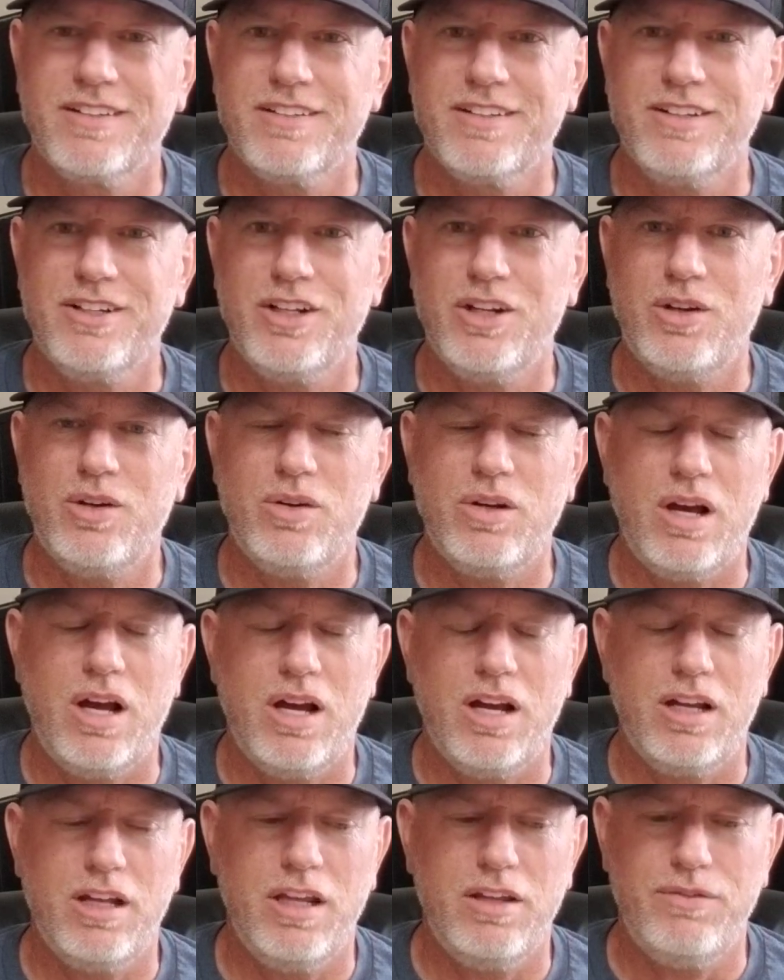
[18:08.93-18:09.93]
You
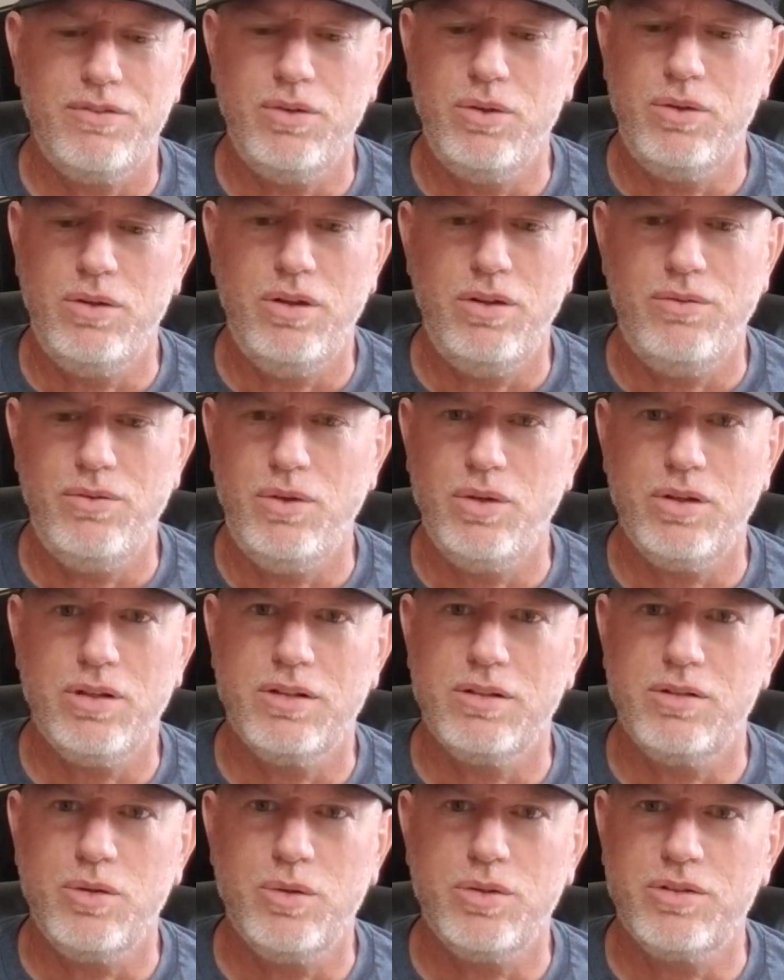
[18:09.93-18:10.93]
know, if you
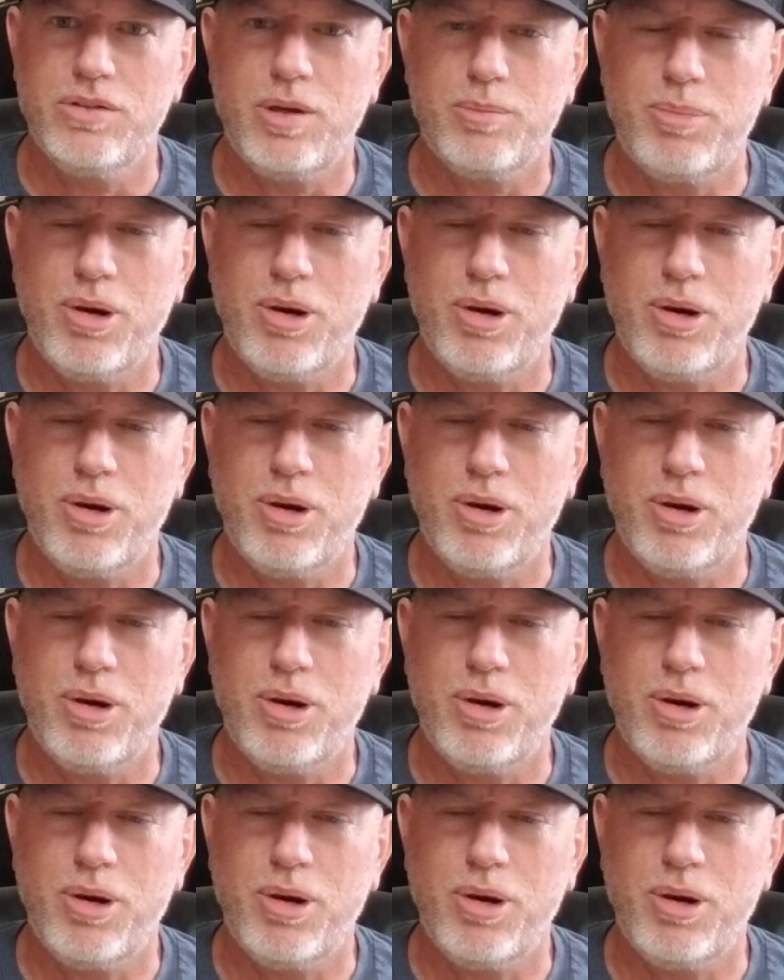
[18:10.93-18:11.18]
can do it